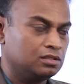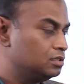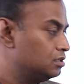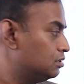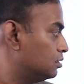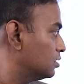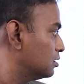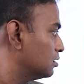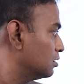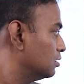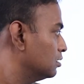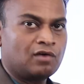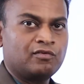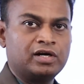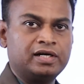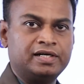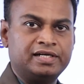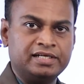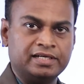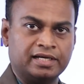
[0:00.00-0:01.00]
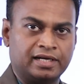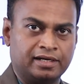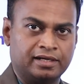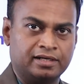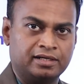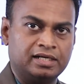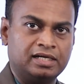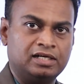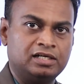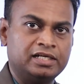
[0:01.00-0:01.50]
is our
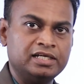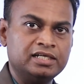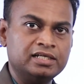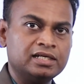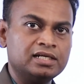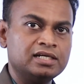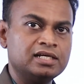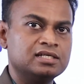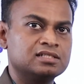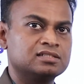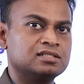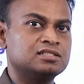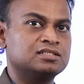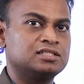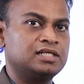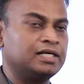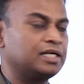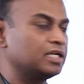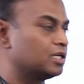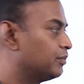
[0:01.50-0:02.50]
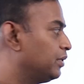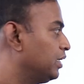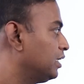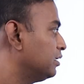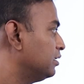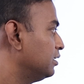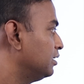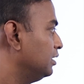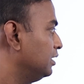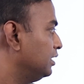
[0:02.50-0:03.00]
DNA. DNA is a genetic
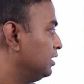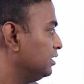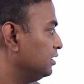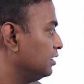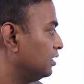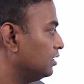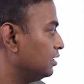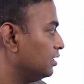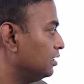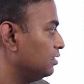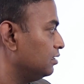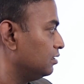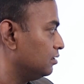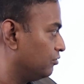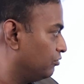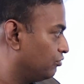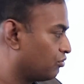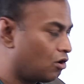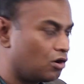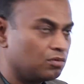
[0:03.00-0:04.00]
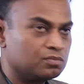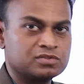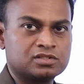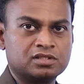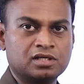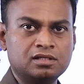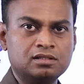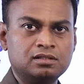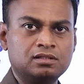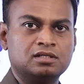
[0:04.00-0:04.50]
material. DNA
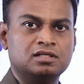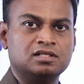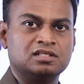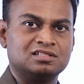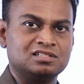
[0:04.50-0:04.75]
forms the